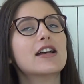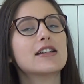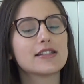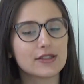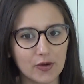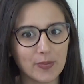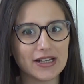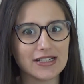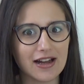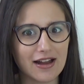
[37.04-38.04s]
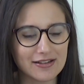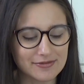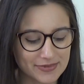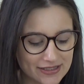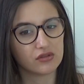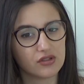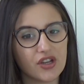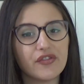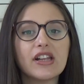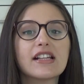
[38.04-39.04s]
so many times. So
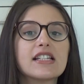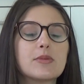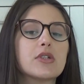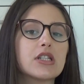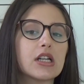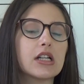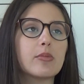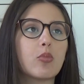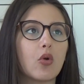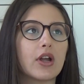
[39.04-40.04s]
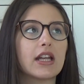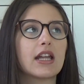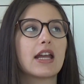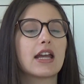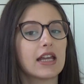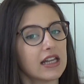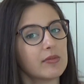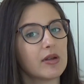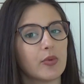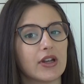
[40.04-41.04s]
I feel like this particular point
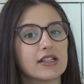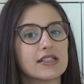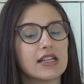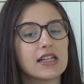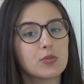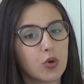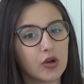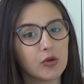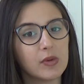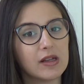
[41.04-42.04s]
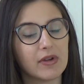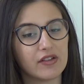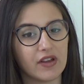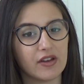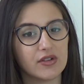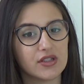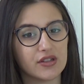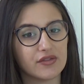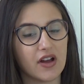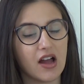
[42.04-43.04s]
in my pregnancy is probably my favorite
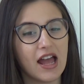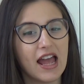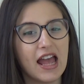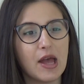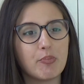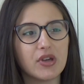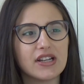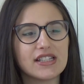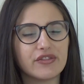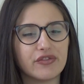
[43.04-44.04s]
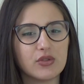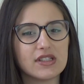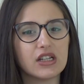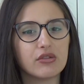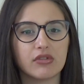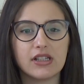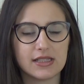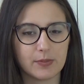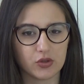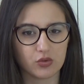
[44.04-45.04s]
so far because it feels like a really
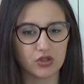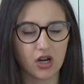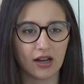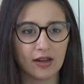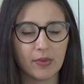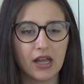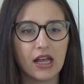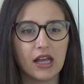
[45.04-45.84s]
special time.